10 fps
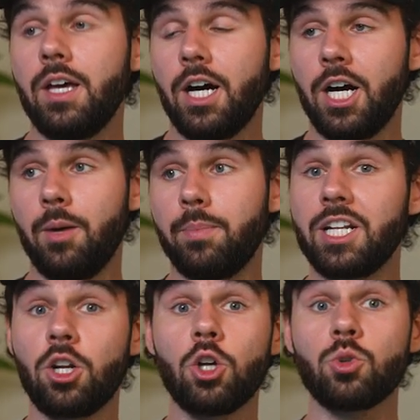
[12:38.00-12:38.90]
um, but
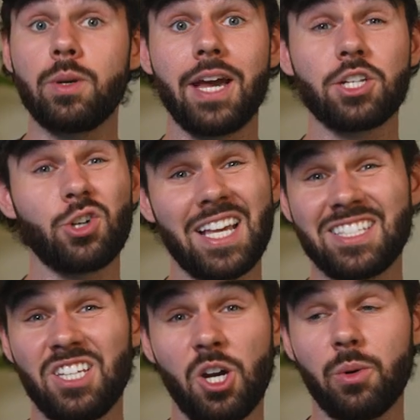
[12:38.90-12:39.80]
it also impacts your
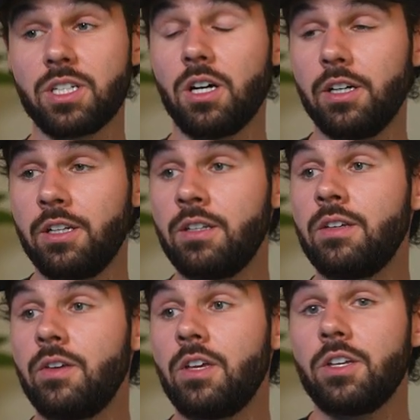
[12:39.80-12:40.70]
SEO a ton.
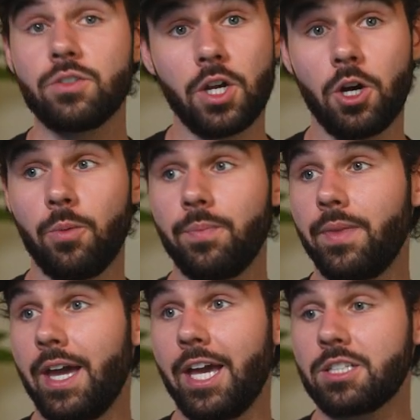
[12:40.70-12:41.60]
So
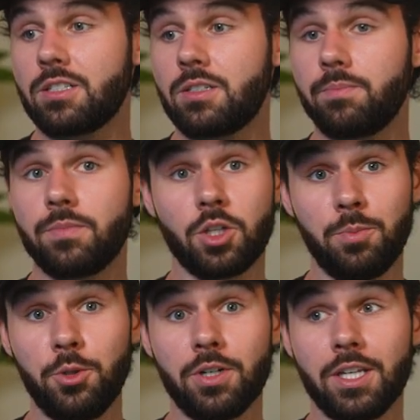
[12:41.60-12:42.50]
I asked the
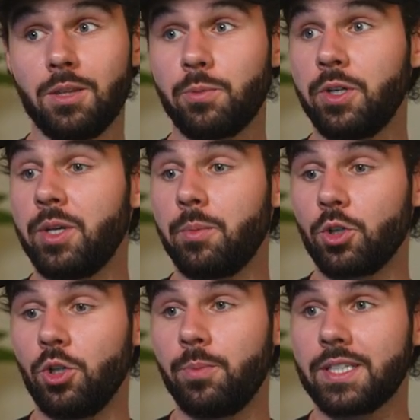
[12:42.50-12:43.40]
community, the premium
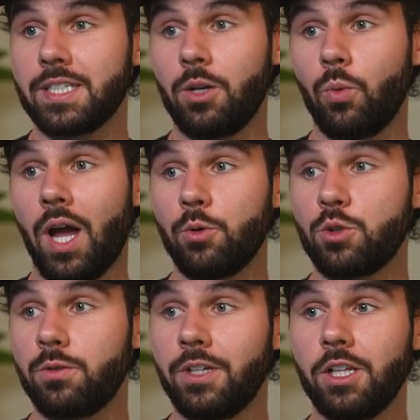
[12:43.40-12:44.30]
group, I said, well, how would
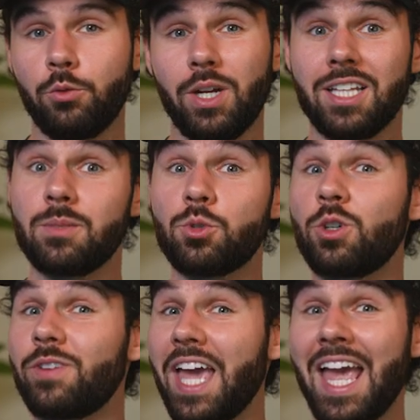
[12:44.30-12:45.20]
you feel if we had some sort
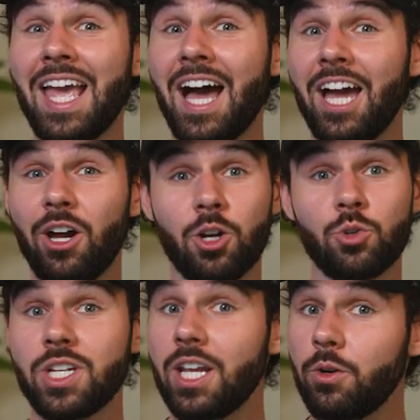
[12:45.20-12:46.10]
of AI auto
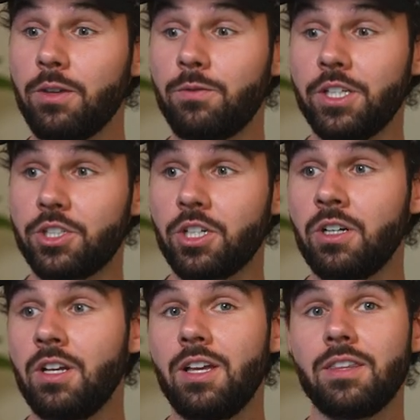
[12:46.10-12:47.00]
generate feature
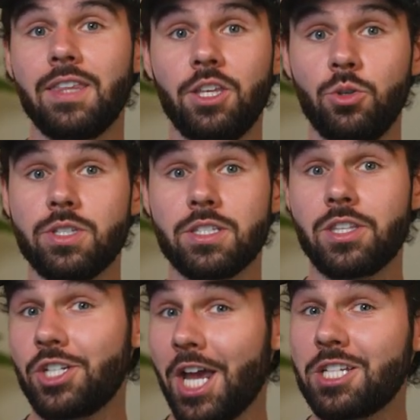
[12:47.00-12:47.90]
that uses the
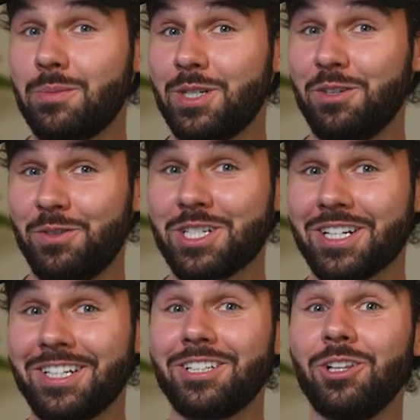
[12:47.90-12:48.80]
ChatGPT
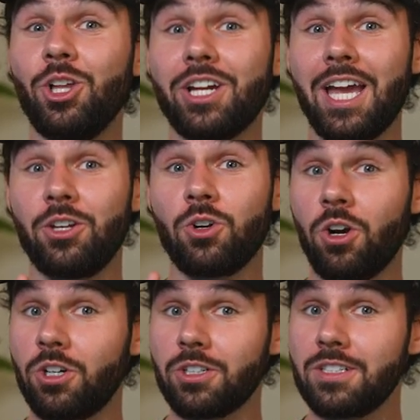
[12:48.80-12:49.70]
vision to look at your
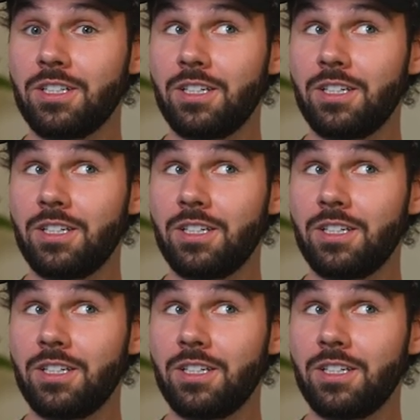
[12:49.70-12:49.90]
art